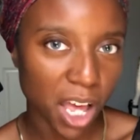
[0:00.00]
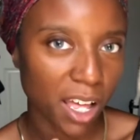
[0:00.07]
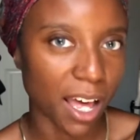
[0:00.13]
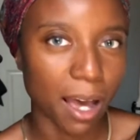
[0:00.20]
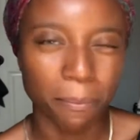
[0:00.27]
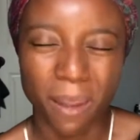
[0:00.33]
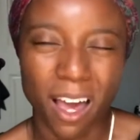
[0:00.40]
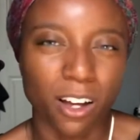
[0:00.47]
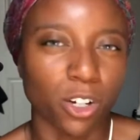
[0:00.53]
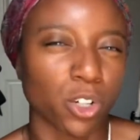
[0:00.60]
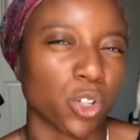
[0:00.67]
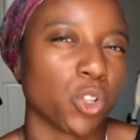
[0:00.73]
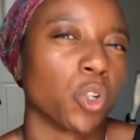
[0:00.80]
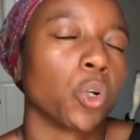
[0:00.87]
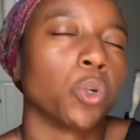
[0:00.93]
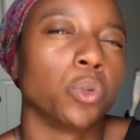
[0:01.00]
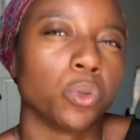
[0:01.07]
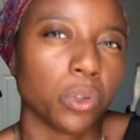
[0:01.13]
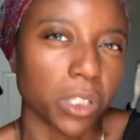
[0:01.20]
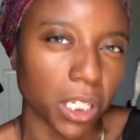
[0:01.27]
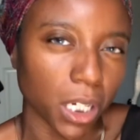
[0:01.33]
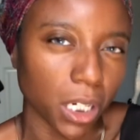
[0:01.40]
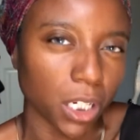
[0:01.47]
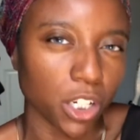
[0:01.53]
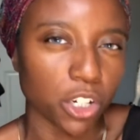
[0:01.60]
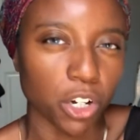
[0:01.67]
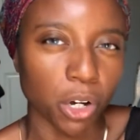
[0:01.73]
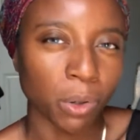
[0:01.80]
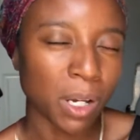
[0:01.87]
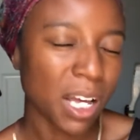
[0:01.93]
not golden, you
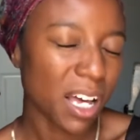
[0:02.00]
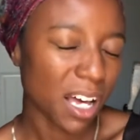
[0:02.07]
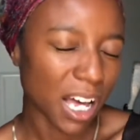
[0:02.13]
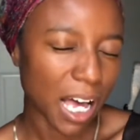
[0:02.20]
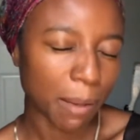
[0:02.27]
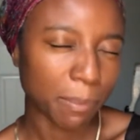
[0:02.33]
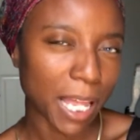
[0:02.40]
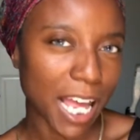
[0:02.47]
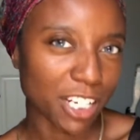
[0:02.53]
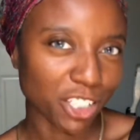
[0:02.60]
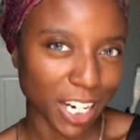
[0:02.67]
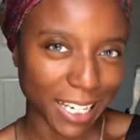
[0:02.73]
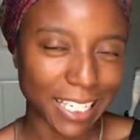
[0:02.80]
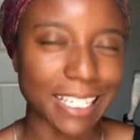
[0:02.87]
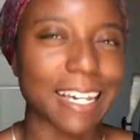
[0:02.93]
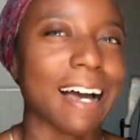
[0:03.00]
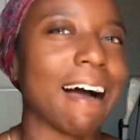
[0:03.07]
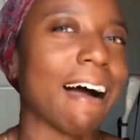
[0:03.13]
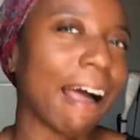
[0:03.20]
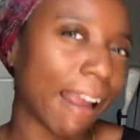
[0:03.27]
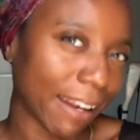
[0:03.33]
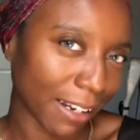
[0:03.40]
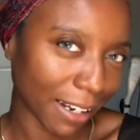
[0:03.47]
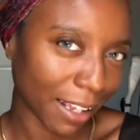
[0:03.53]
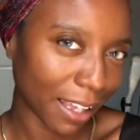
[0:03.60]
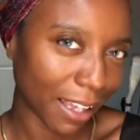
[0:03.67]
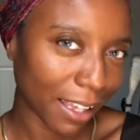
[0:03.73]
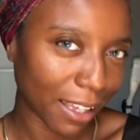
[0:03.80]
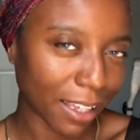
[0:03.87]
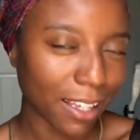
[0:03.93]
know? I'm not Jackie
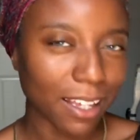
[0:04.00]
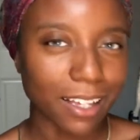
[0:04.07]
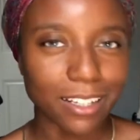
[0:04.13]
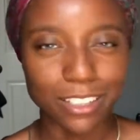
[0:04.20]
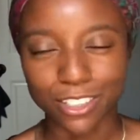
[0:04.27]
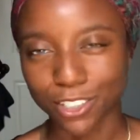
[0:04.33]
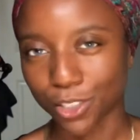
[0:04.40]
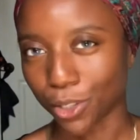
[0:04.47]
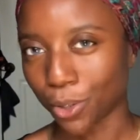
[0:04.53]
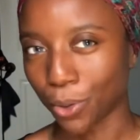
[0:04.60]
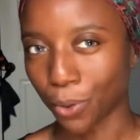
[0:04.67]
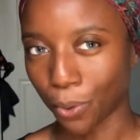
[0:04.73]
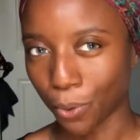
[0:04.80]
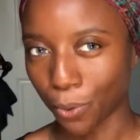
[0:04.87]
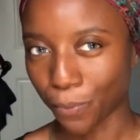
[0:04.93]
Aina. So,